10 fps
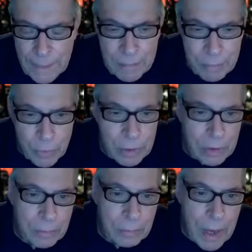and
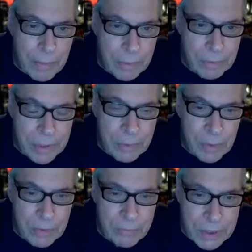Booker probably
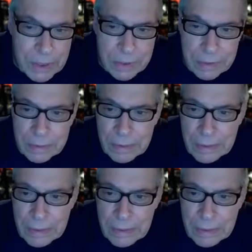would have beaten